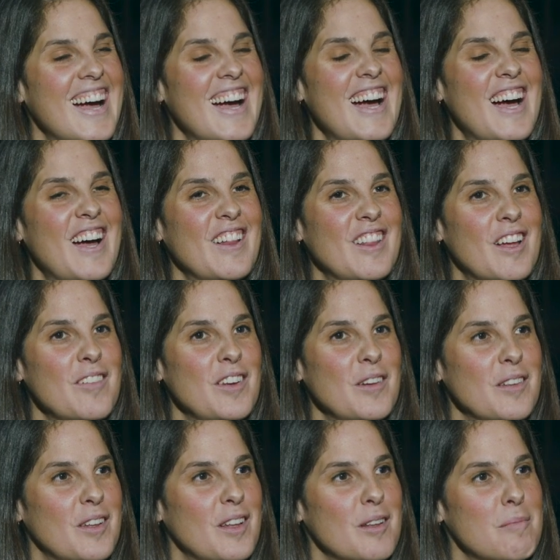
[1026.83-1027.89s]
I'll love you
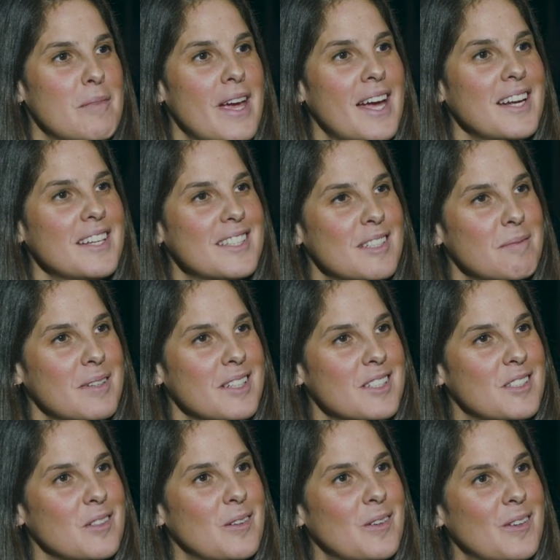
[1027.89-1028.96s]
with all the madness in my
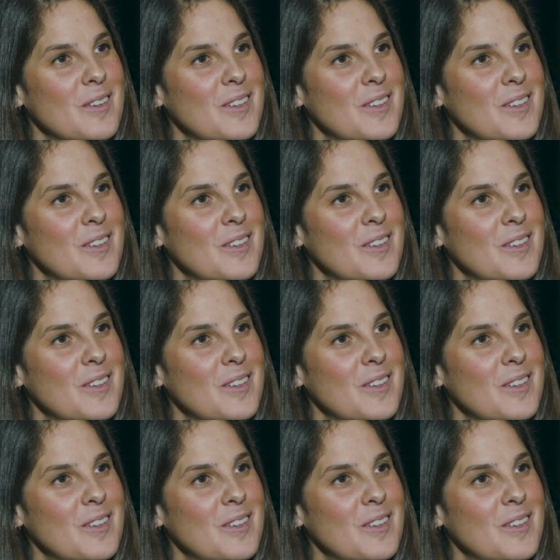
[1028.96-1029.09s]
soul.